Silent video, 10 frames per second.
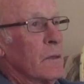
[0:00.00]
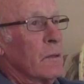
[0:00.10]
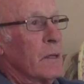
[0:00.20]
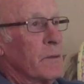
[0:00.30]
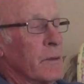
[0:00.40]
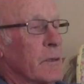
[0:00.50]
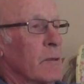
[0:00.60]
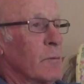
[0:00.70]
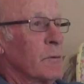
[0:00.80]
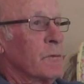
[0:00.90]
No, I think I
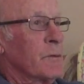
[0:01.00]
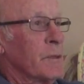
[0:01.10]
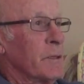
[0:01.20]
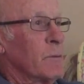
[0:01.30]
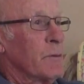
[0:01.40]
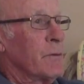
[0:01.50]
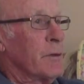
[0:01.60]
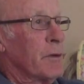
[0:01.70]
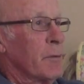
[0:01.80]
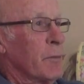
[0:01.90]
would have stayed with
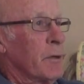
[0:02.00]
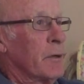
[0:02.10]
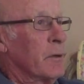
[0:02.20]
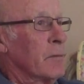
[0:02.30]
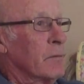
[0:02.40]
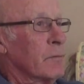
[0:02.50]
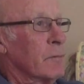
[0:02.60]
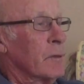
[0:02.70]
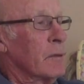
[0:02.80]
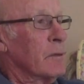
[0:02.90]
the Army.
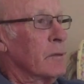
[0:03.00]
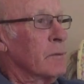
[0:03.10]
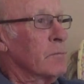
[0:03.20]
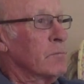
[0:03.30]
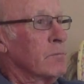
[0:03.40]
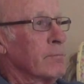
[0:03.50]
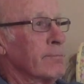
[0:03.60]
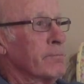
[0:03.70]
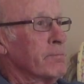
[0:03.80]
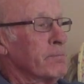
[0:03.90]

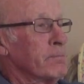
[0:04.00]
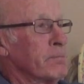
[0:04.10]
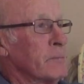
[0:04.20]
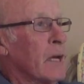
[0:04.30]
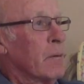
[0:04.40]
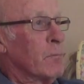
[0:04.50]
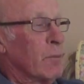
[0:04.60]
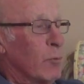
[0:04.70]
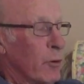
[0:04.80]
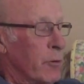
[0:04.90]

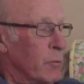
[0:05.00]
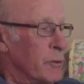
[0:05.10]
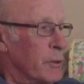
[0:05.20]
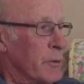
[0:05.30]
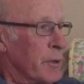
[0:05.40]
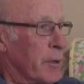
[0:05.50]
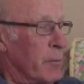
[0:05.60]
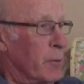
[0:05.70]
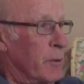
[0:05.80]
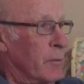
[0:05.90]
My brother was in the
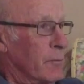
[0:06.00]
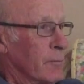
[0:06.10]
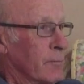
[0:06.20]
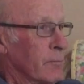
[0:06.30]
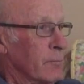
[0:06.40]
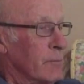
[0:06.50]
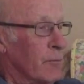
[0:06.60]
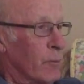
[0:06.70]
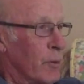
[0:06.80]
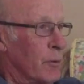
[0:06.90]
Army.
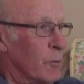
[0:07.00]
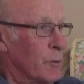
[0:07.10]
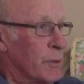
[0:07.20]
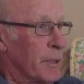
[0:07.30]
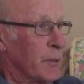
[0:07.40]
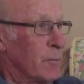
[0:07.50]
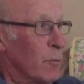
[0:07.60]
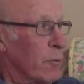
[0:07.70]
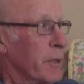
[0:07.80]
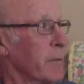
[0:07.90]
My father was an
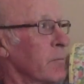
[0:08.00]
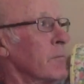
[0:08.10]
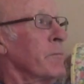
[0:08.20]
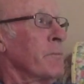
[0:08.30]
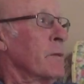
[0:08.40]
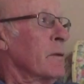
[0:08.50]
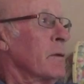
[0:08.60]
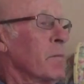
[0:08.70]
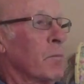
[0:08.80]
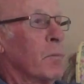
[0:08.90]
ex-Marine,
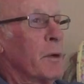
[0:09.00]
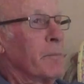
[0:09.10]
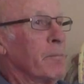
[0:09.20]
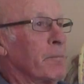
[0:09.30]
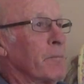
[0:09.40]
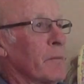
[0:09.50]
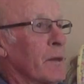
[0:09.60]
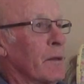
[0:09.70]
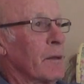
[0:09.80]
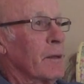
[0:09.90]
but
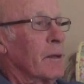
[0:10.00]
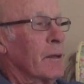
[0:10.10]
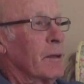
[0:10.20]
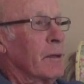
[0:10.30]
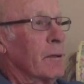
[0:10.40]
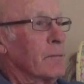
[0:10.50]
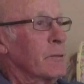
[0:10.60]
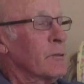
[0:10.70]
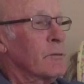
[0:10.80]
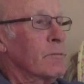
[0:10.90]

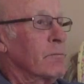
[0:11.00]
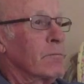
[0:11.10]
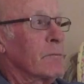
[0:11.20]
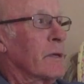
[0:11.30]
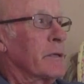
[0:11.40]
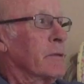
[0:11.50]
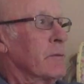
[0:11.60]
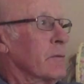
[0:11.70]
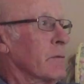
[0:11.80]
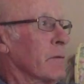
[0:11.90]
just kind of
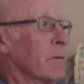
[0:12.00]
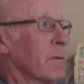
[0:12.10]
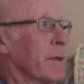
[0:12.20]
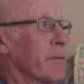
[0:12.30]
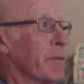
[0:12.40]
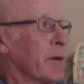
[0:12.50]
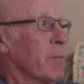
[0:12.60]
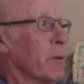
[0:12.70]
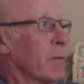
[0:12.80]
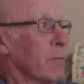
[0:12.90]
like the
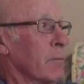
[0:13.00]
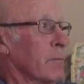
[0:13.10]
Army.